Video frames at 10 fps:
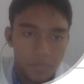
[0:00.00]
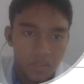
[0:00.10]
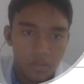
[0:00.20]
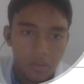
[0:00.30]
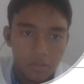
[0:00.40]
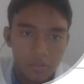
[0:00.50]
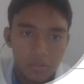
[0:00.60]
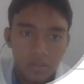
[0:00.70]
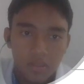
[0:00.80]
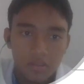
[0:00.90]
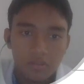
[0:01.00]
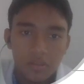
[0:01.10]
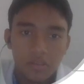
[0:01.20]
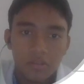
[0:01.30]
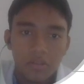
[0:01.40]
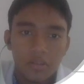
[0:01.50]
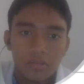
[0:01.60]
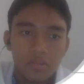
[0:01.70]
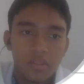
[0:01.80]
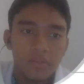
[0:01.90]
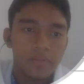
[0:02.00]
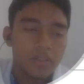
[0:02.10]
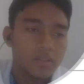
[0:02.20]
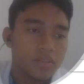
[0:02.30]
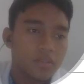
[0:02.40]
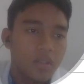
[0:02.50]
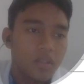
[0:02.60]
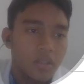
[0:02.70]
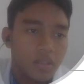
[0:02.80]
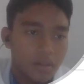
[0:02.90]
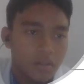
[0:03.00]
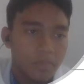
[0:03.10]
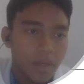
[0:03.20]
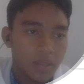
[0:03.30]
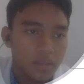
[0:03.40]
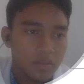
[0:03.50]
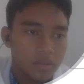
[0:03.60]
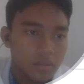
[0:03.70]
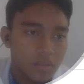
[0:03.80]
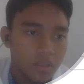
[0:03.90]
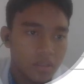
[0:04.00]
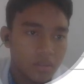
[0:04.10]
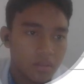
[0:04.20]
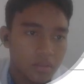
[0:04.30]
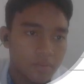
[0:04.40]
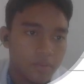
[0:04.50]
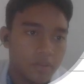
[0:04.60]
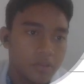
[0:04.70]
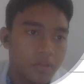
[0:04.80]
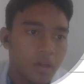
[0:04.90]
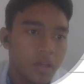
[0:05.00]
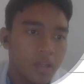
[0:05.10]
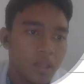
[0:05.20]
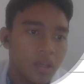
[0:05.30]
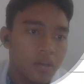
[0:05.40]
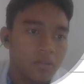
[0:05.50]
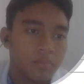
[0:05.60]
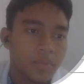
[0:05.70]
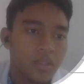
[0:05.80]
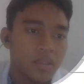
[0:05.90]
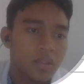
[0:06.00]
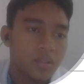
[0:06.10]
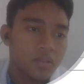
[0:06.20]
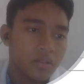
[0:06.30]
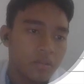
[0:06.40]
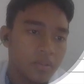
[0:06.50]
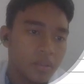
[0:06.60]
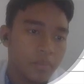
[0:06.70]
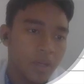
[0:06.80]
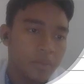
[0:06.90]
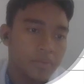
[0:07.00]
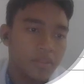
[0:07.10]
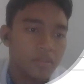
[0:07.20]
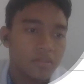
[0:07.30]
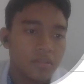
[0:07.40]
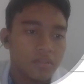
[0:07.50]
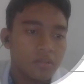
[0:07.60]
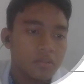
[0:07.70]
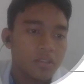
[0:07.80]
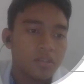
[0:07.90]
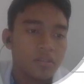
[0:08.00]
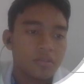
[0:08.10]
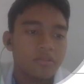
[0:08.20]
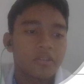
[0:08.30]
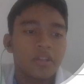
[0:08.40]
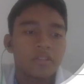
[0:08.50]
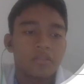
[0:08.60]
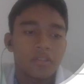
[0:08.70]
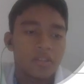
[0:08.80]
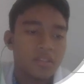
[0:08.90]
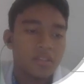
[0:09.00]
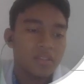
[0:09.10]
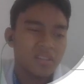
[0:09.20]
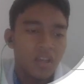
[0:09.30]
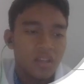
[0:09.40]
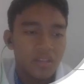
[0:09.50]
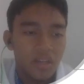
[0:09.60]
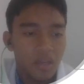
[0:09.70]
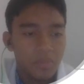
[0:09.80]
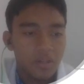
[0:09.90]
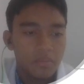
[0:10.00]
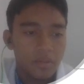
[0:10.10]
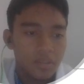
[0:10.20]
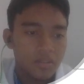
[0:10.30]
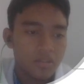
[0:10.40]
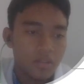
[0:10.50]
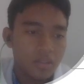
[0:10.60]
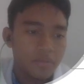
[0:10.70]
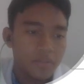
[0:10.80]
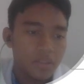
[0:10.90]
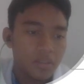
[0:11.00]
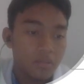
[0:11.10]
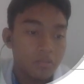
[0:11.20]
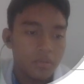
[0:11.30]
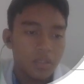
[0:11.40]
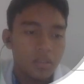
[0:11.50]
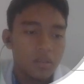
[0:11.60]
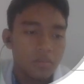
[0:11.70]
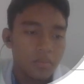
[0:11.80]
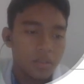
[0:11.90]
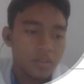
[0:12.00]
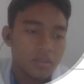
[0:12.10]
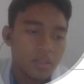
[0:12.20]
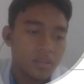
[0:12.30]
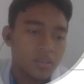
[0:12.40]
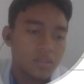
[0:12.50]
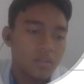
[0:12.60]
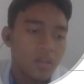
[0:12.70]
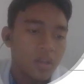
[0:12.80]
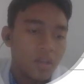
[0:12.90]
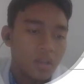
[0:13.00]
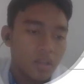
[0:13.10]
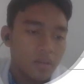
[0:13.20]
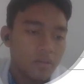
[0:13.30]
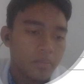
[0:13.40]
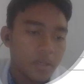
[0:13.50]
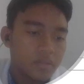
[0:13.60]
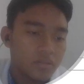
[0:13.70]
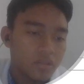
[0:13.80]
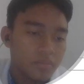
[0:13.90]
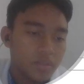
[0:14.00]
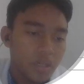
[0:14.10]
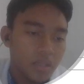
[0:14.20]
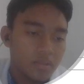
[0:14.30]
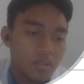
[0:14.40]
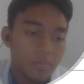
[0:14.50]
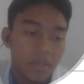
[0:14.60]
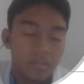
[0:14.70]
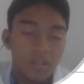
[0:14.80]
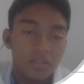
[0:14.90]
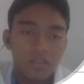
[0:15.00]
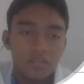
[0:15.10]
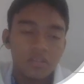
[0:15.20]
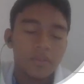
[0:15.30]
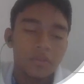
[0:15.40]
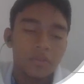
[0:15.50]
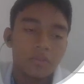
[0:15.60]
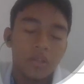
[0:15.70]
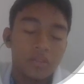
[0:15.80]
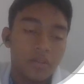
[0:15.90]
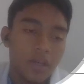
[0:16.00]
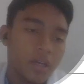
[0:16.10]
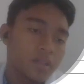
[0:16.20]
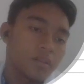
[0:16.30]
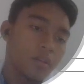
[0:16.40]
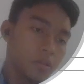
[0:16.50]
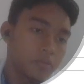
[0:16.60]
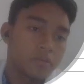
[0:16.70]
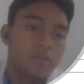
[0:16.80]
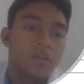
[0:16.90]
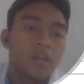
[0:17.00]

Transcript: So this is what you're going to see first. Here are the palettes. Here for UI, layout, media, drawing, map, sensor, social, storage, utilities, dynamic component, connectivity, Google, monetization, Lego Mindstorms, and some extensions if you want to add those.